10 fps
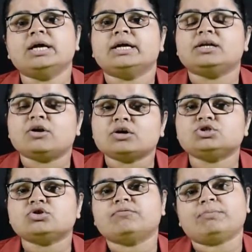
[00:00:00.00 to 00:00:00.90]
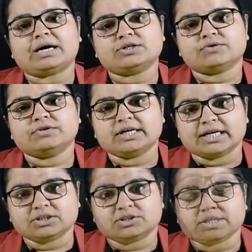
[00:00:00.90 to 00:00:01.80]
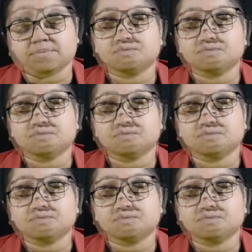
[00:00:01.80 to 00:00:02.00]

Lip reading: in lots of parts of the country.